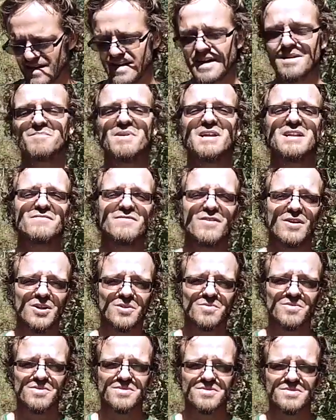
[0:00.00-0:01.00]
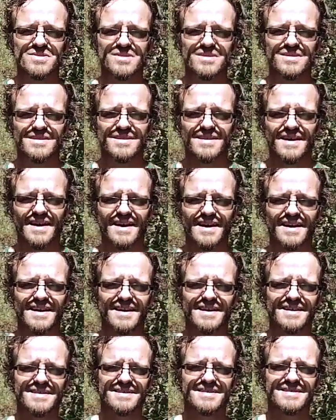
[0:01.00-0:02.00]
he had many followers,
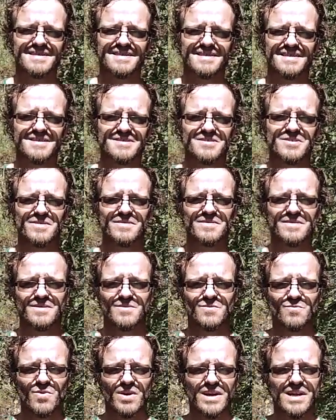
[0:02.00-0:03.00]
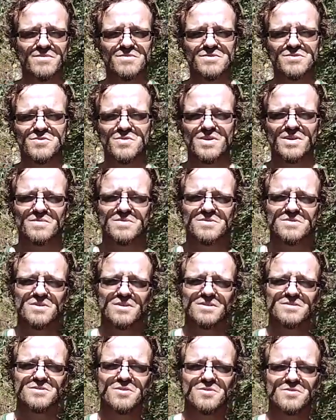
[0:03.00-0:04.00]
and what he was doing was
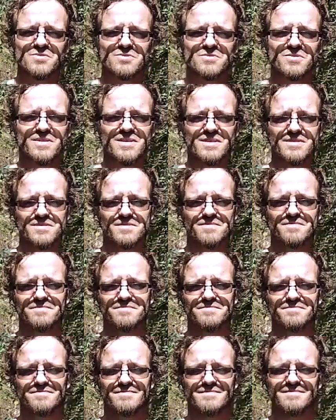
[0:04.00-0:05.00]
called Tolstoyism.